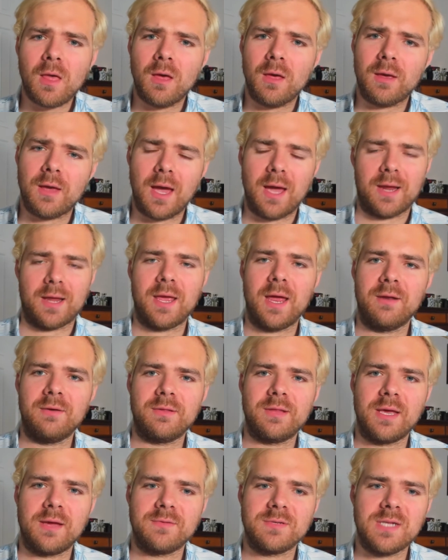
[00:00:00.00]
God, I can't
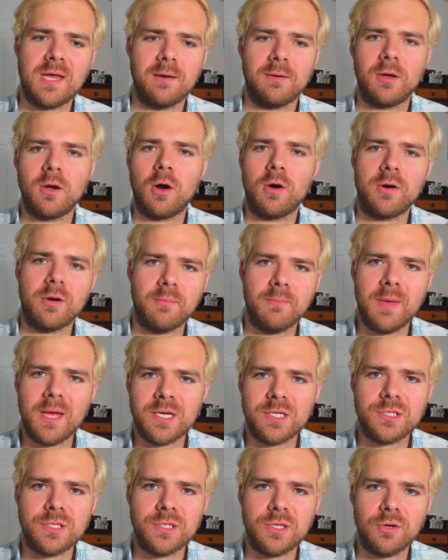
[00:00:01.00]
even think of his name, Gardner
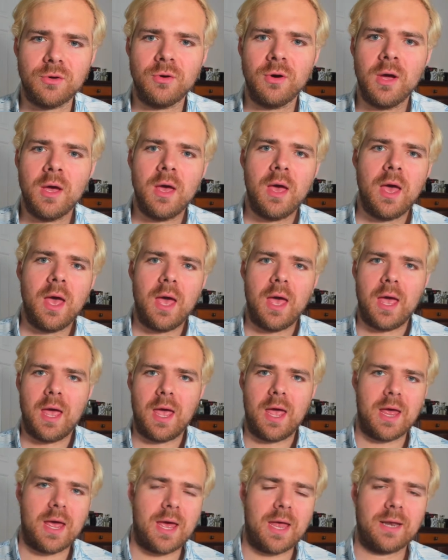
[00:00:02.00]
Minshew.
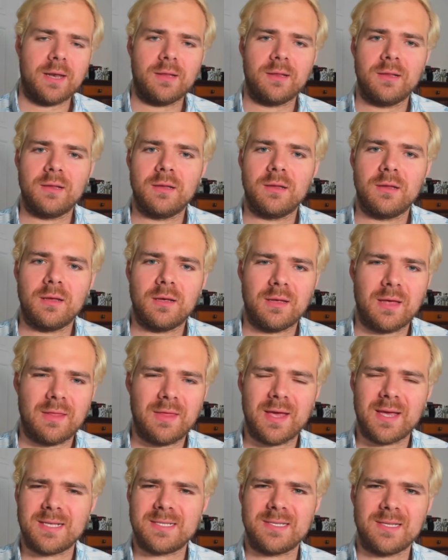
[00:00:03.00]
And I
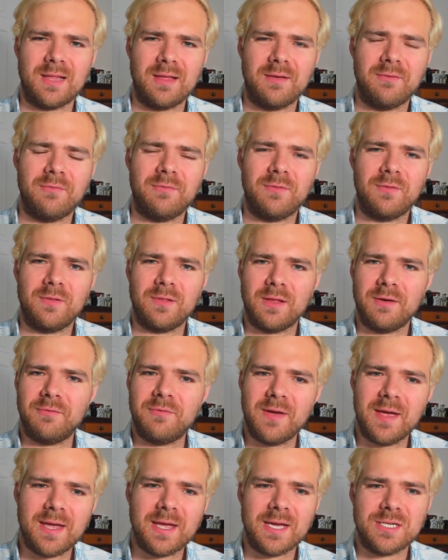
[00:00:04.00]
think it's
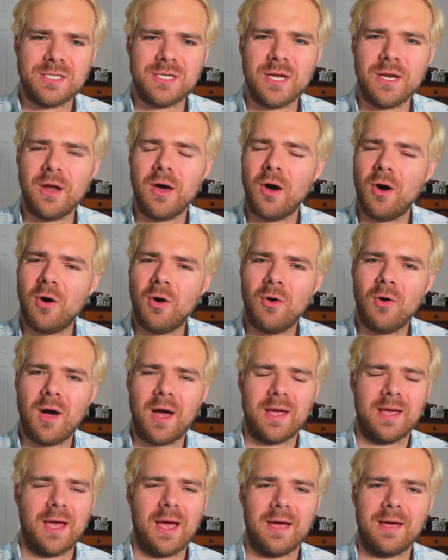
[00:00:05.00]
Lavinka
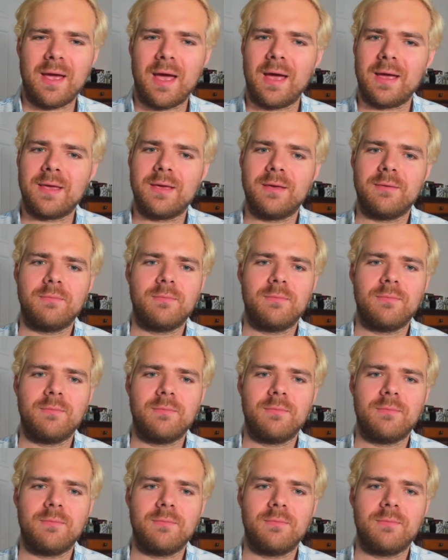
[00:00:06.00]
Shenault.